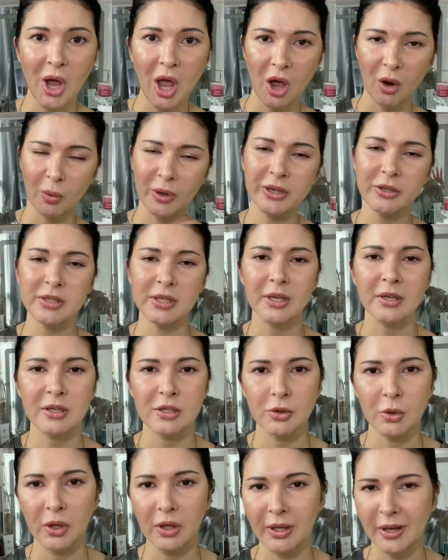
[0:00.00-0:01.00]
when your skin is
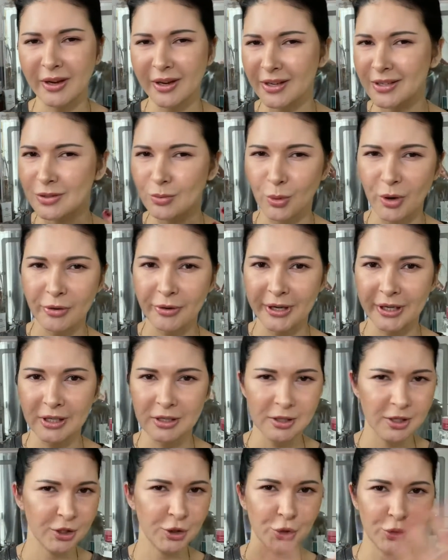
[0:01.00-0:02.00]
oily, it's very
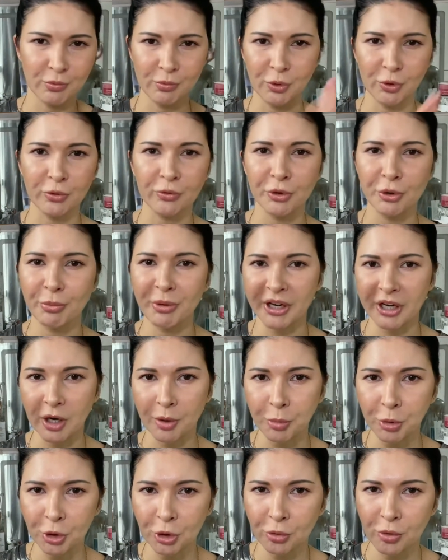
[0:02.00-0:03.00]
easy to move the makeup
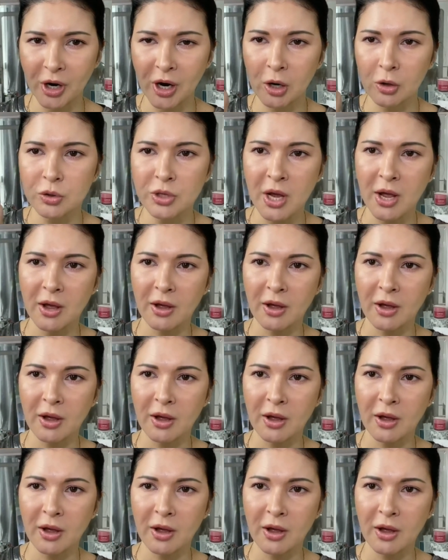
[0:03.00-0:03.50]
all around,